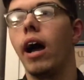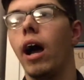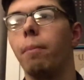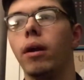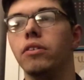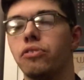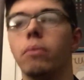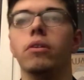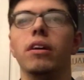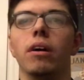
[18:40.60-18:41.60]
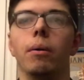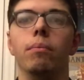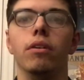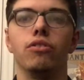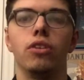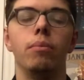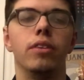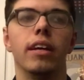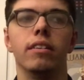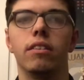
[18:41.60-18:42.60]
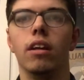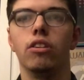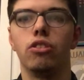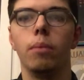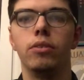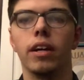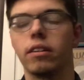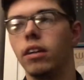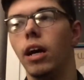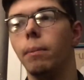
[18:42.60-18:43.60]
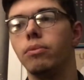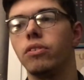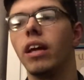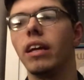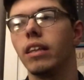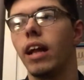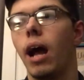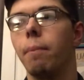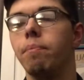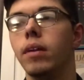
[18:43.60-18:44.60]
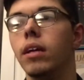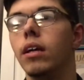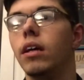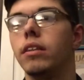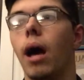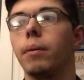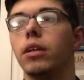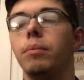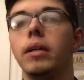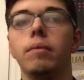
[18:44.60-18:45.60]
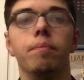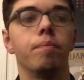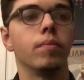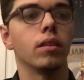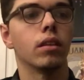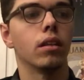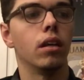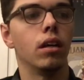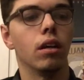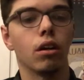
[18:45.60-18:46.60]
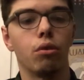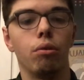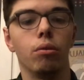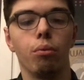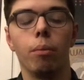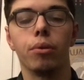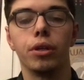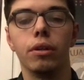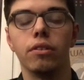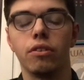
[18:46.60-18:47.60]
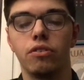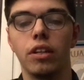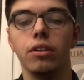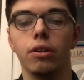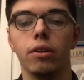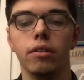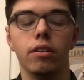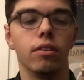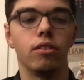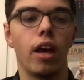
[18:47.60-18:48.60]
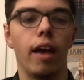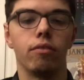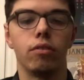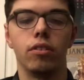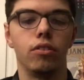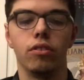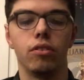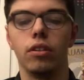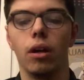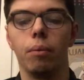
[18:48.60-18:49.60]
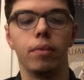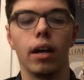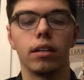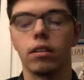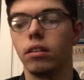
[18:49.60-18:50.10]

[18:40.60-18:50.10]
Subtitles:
I brought the subject up, saying that I'm gonna be going one more year as a senior, since you know that I